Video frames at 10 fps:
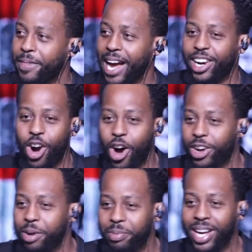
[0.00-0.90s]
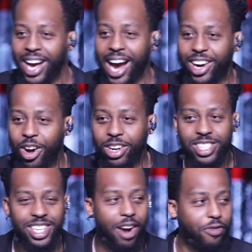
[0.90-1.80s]
I called him. I called
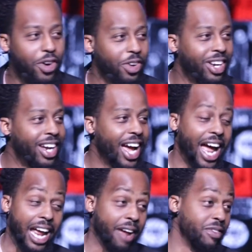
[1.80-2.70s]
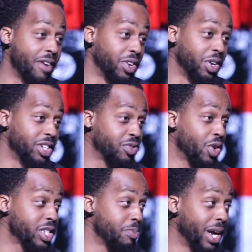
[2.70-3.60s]
his cell phone. I, I've never heard his
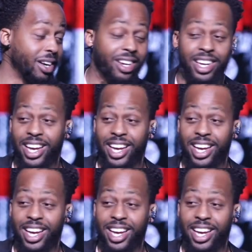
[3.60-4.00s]
voicemail.